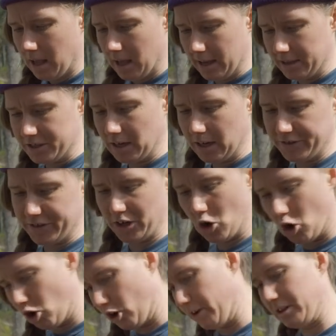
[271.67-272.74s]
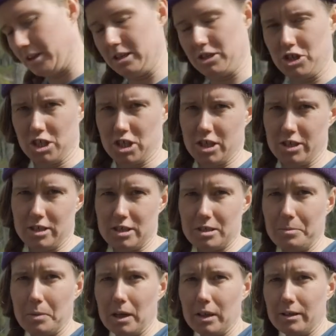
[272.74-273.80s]
And so I was like, oh, it's just because it's a
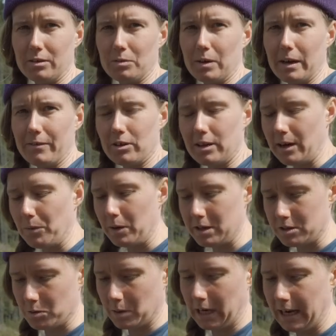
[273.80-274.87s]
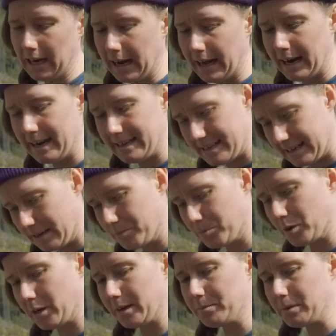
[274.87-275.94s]
mullet or whatever. And I went 29. I didn't
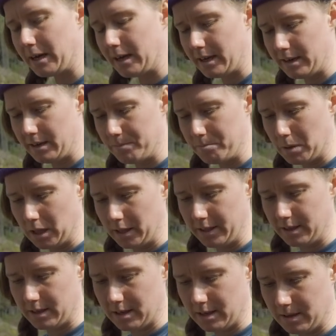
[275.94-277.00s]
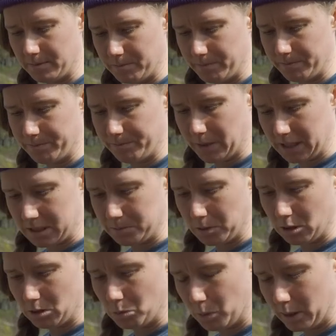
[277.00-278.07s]
bring my mullet, my
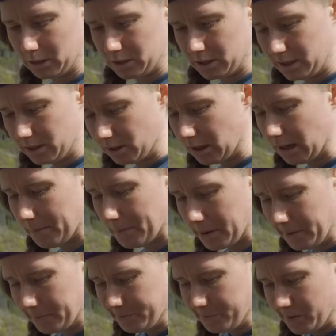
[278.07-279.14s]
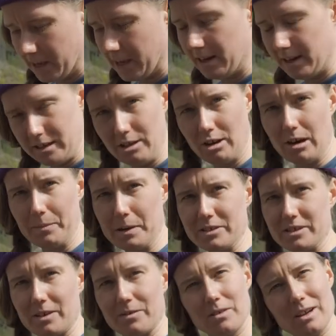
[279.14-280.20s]
smaller wheel to Europe. And in Europe, I was
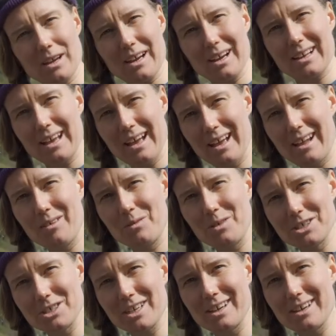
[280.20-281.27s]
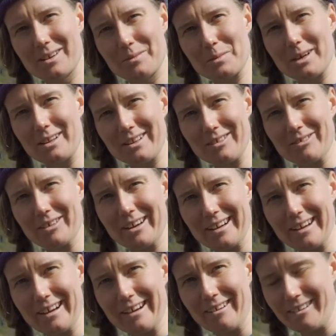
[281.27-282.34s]
like, I kind of wish I had a mullet right
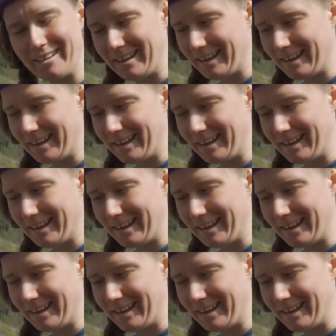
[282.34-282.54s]
now.